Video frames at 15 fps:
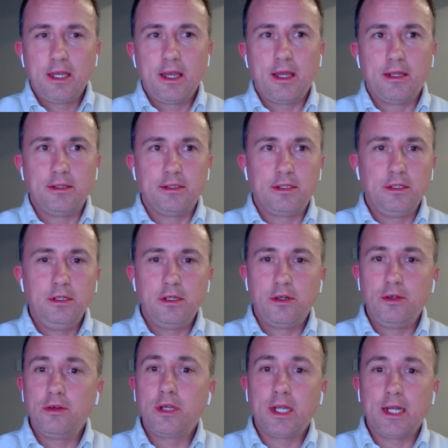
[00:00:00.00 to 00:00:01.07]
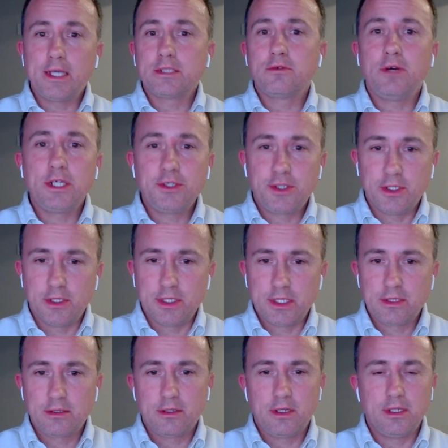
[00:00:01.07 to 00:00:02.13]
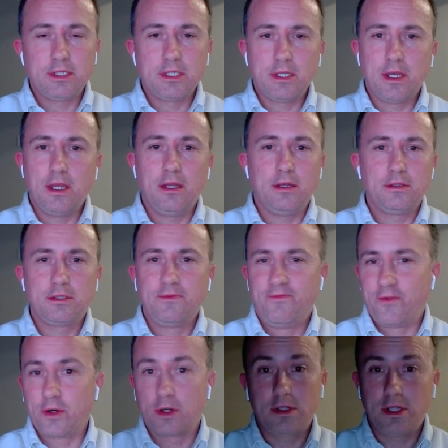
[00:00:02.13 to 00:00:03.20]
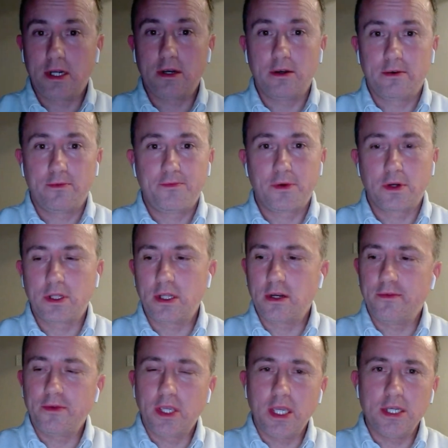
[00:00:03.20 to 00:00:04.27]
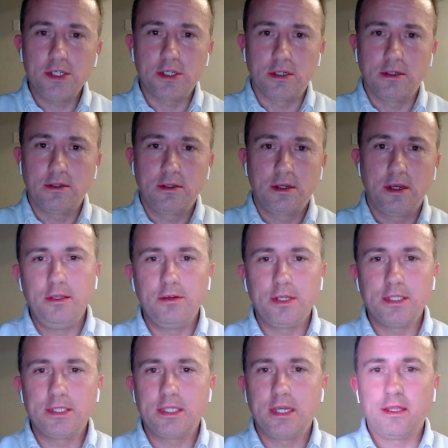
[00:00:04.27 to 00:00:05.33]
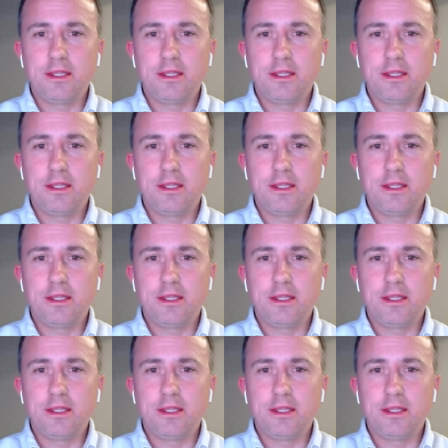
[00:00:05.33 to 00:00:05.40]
And you can ask questions and say, for clarification. You can say